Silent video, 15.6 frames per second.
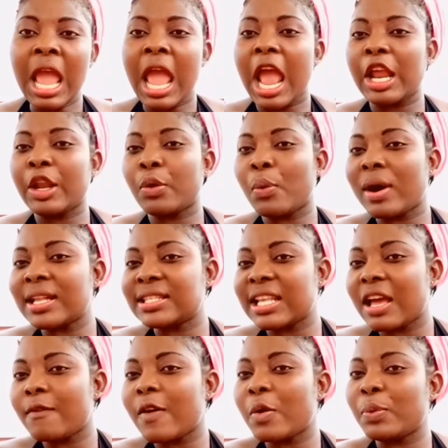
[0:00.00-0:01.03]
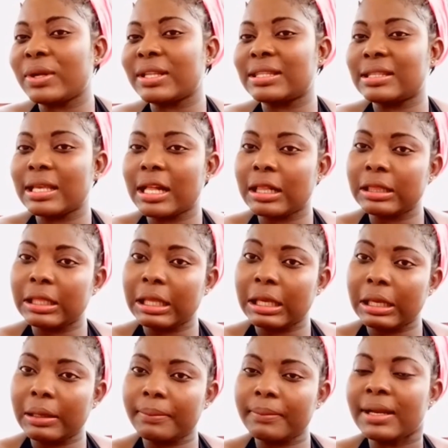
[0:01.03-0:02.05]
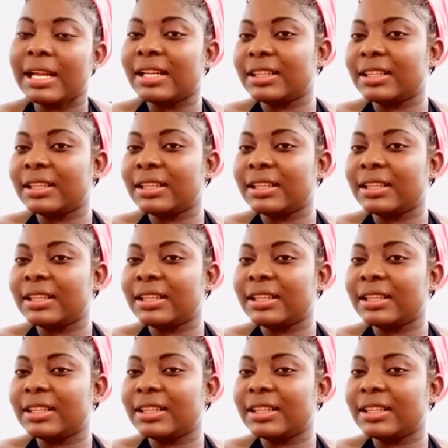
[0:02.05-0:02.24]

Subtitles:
and whatever we tell them